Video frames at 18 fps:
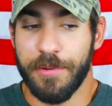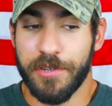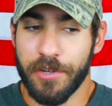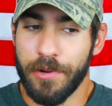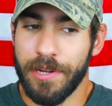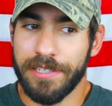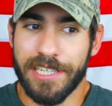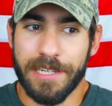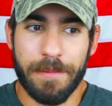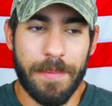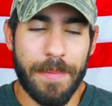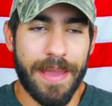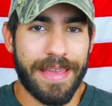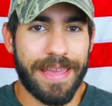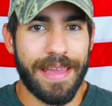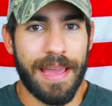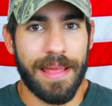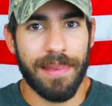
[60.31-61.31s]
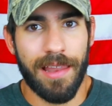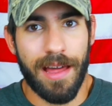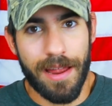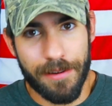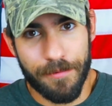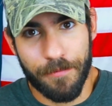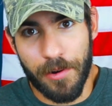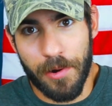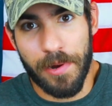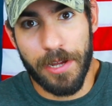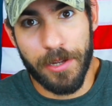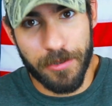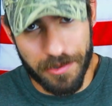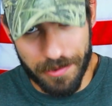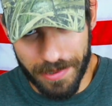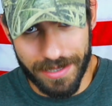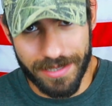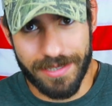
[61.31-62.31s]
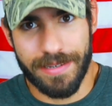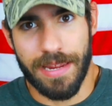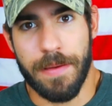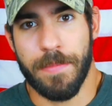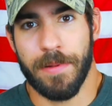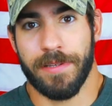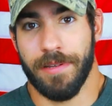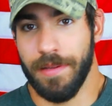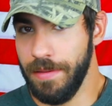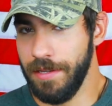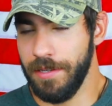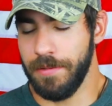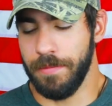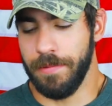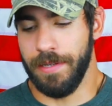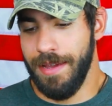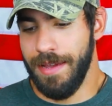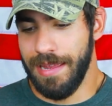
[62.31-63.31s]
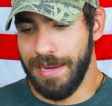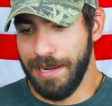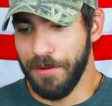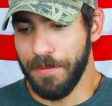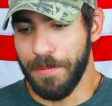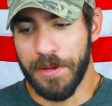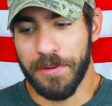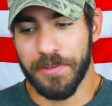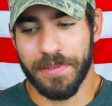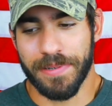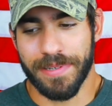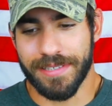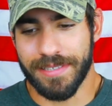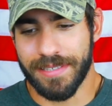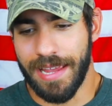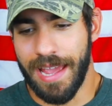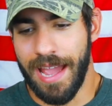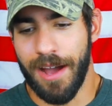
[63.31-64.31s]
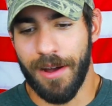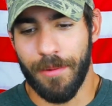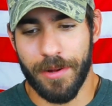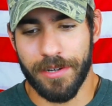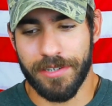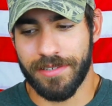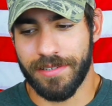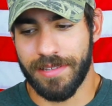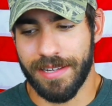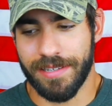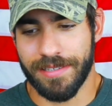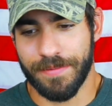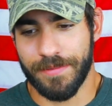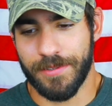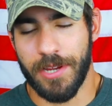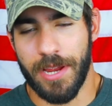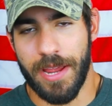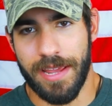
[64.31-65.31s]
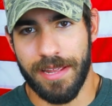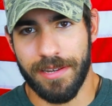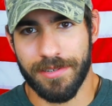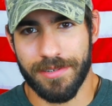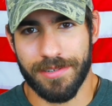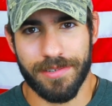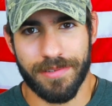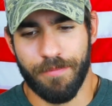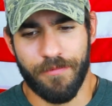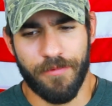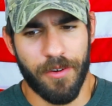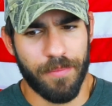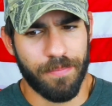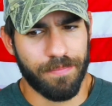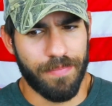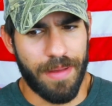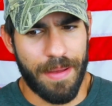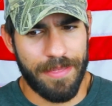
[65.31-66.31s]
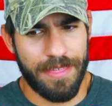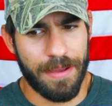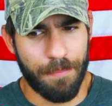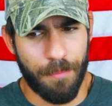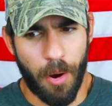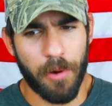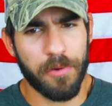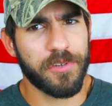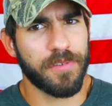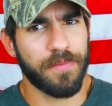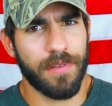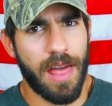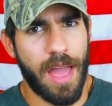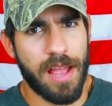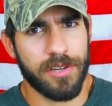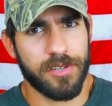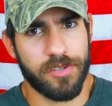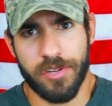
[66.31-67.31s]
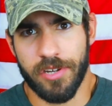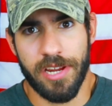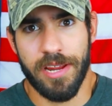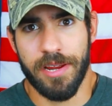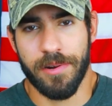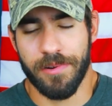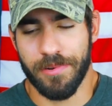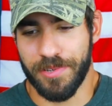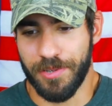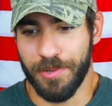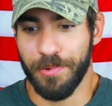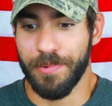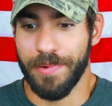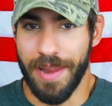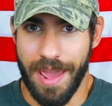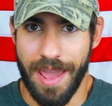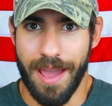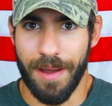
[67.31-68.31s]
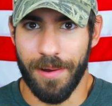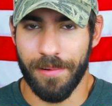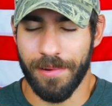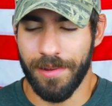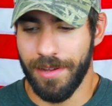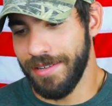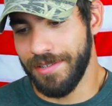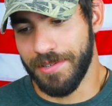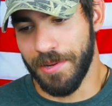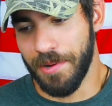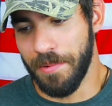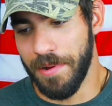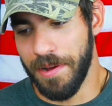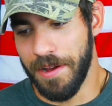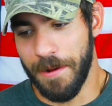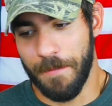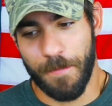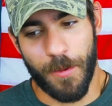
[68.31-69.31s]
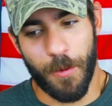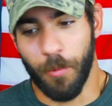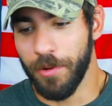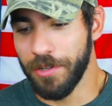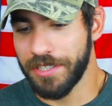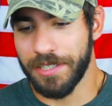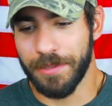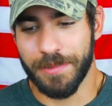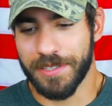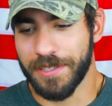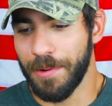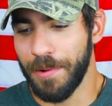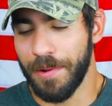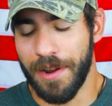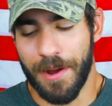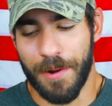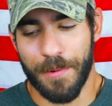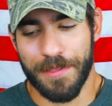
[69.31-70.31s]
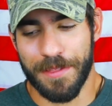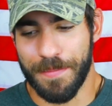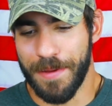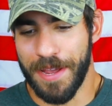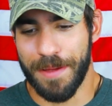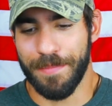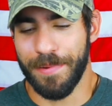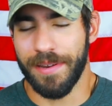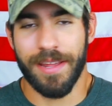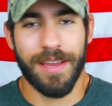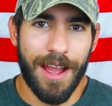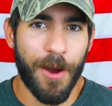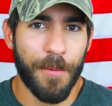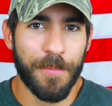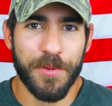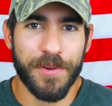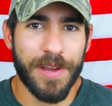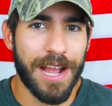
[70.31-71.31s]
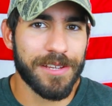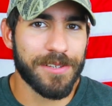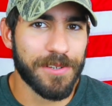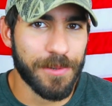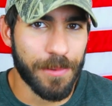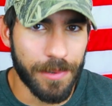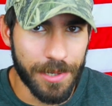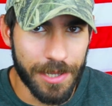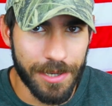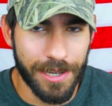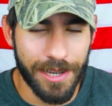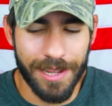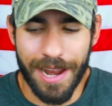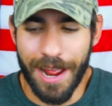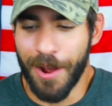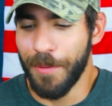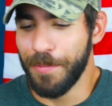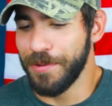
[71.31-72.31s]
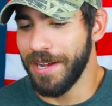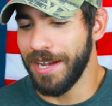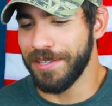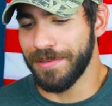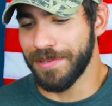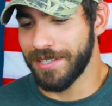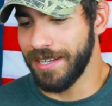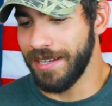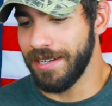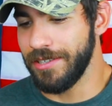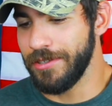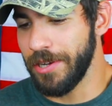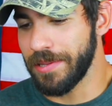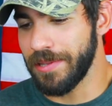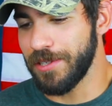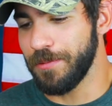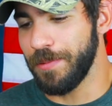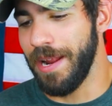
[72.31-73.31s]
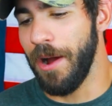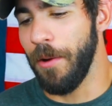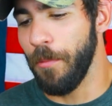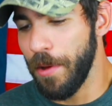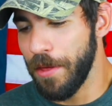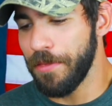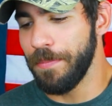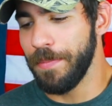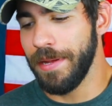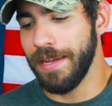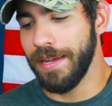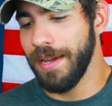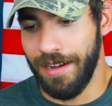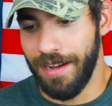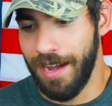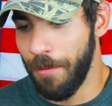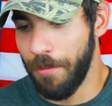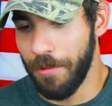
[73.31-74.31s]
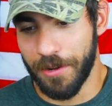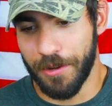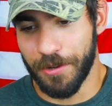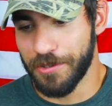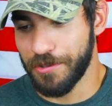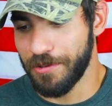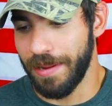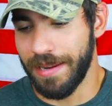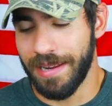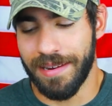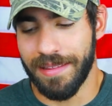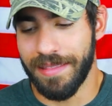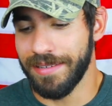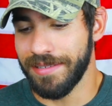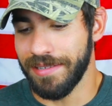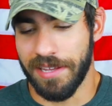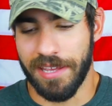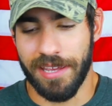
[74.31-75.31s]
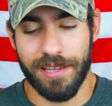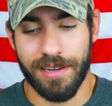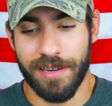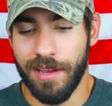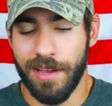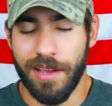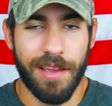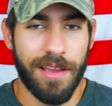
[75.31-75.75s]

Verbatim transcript: I'm sure he's going to be making a lot of very interesting statements on this one. And it'll be interesting to see how much things have changed from, I think, March of last year to now. So uh, we'll see what's going on with it, man. But I hope you guys are doing good. I hope you guys are excited to check this one out with me. I want to go straight into this again.